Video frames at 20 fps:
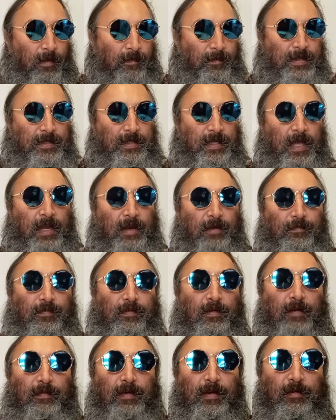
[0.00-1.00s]
We have our standard
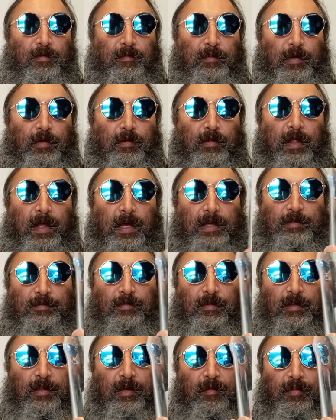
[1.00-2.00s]
five hundred mil glass
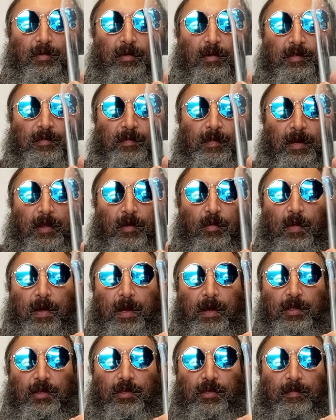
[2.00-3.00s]
with an approximately
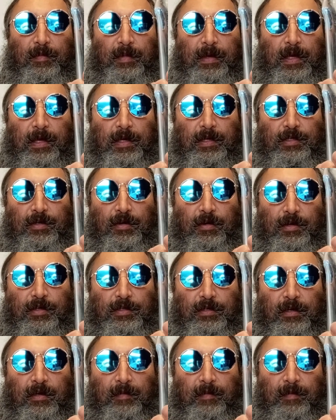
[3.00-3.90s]
one cubic inch ice